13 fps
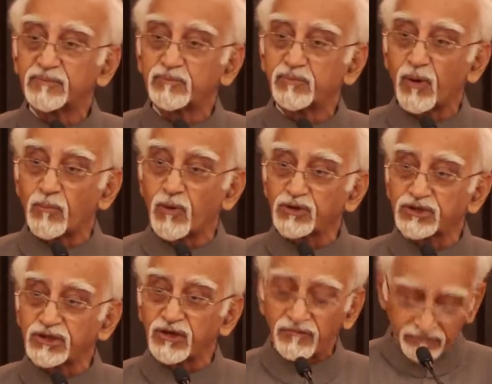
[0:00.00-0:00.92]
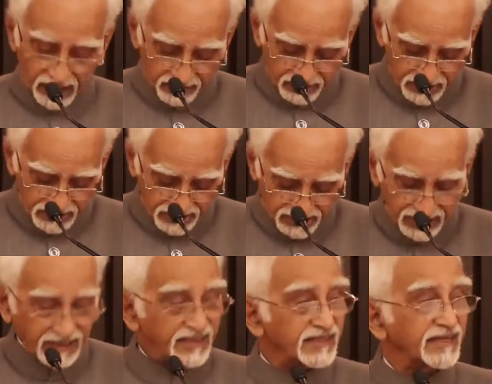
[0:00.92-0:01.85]
promotion of
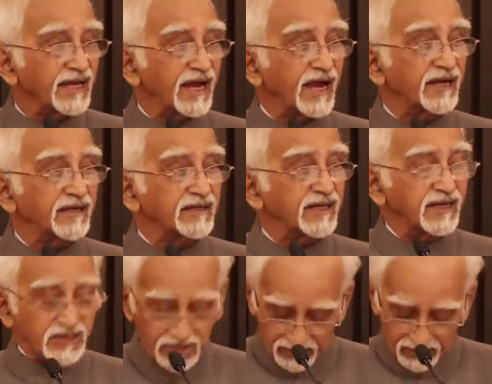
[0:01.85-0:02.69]
diversity and its